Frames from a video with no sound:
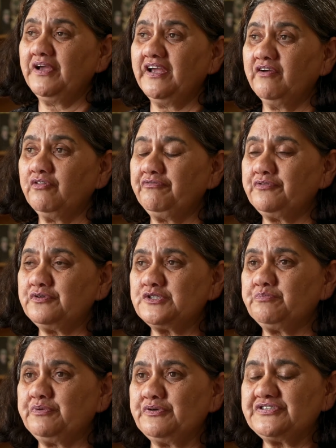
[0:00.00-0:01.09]
Being the first
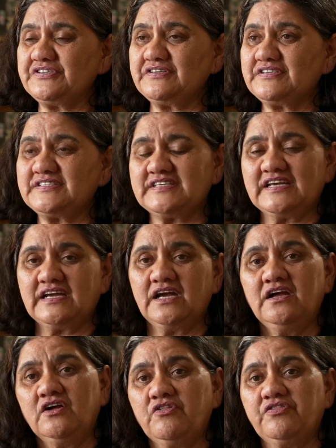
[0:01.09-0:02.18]
person to sing
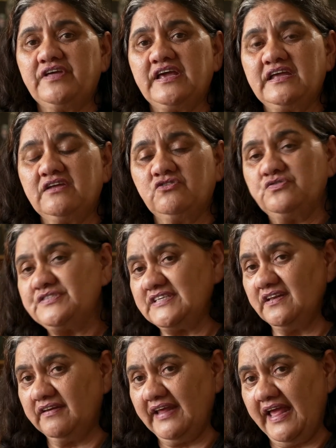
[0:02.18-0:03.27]
the New
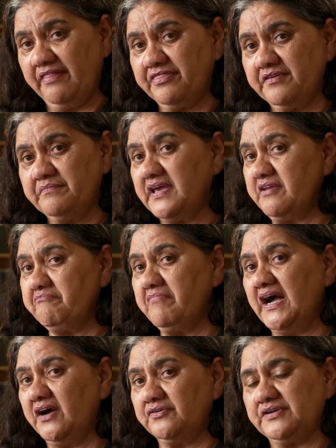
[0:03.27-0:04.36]
Zealand anthem in
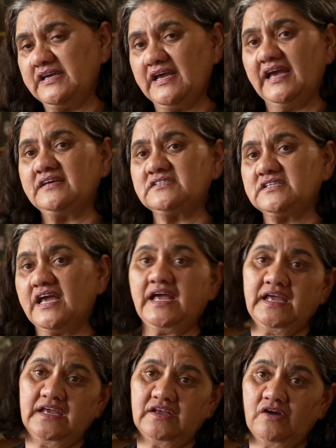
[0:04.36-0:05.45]
Māori at
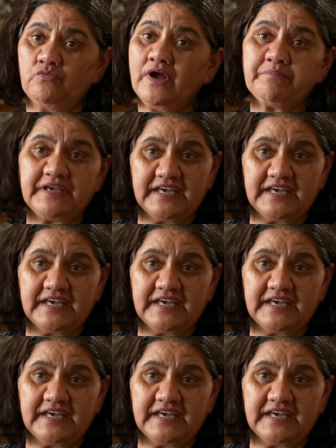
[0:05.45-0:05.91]
a rugby